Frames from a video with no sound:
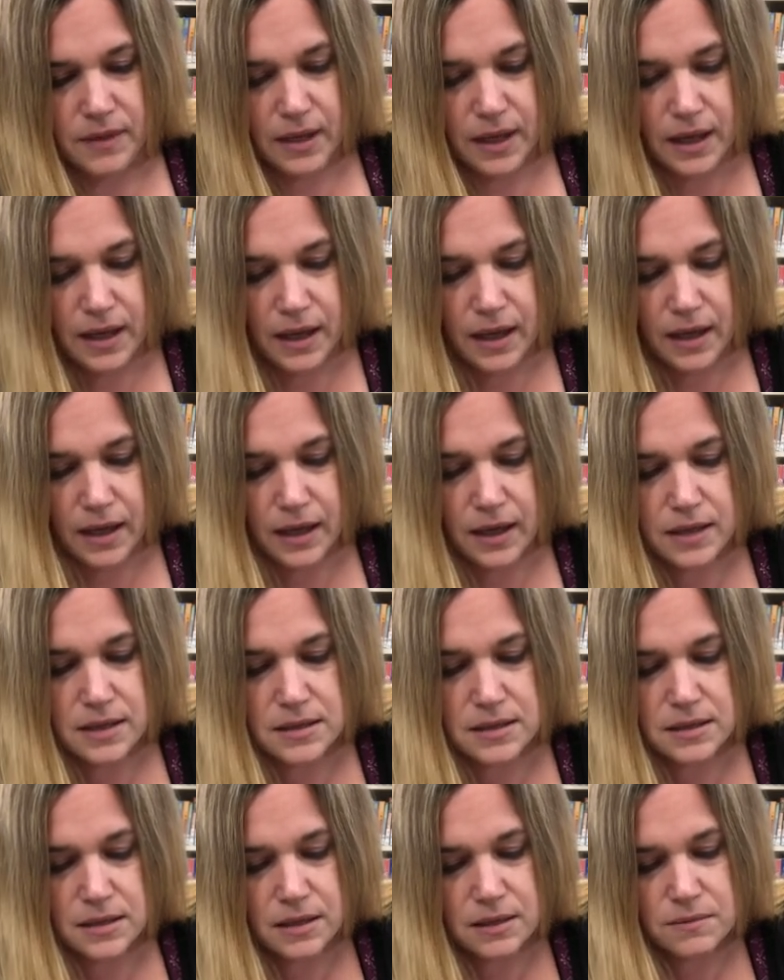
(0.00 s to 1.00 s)

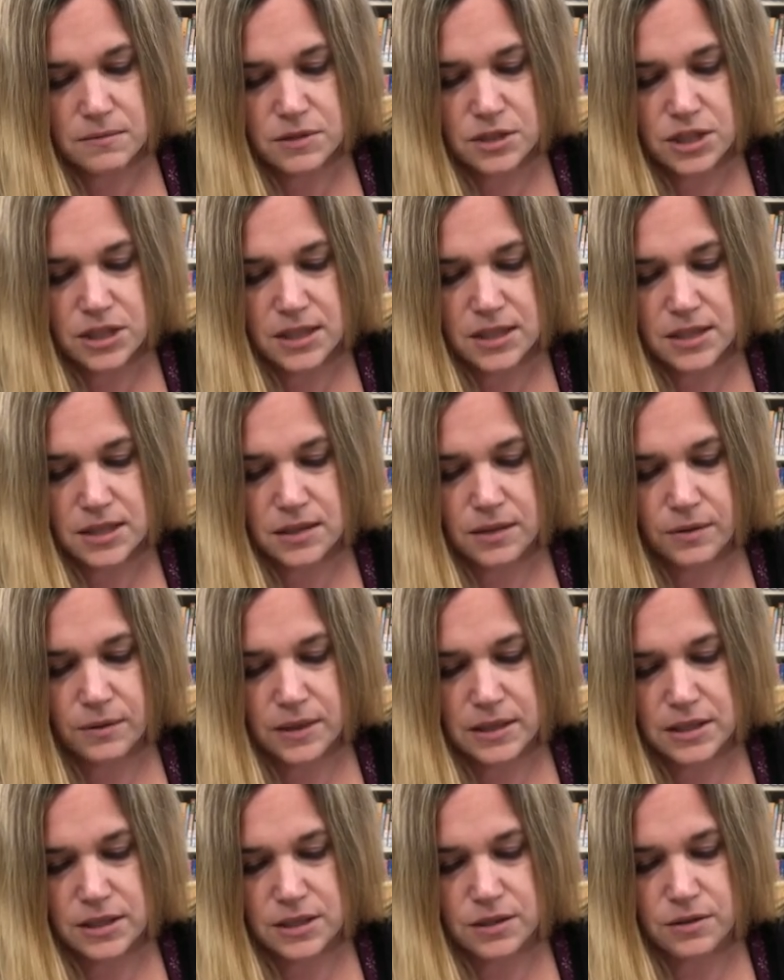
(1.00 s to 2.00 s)
and I'm just
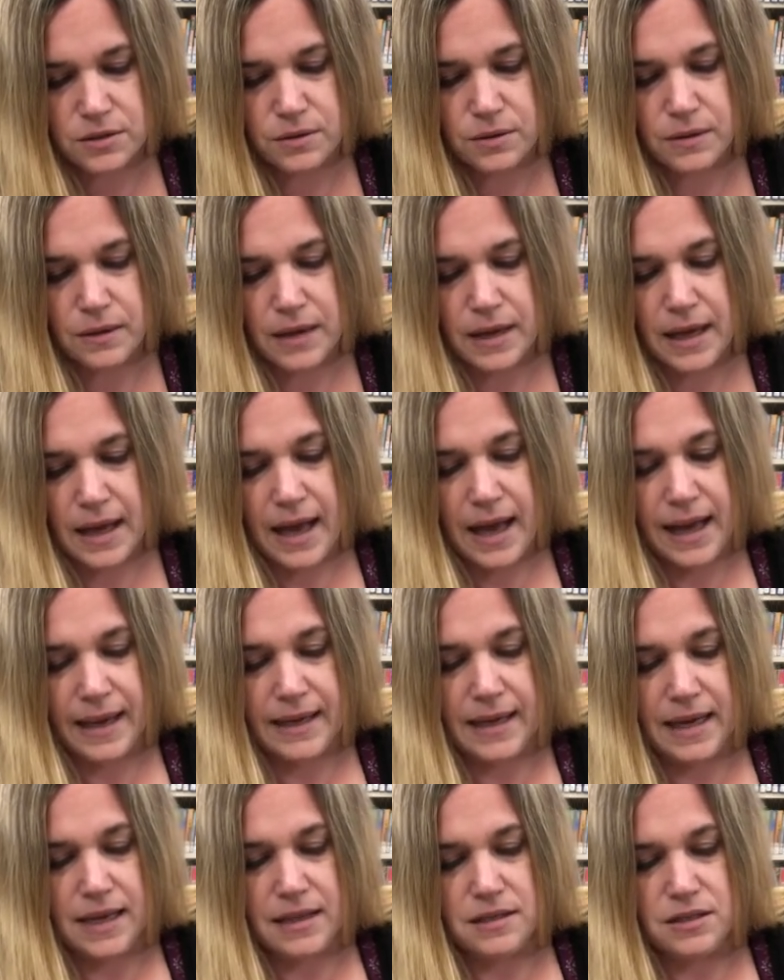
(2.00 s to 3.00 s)
going to again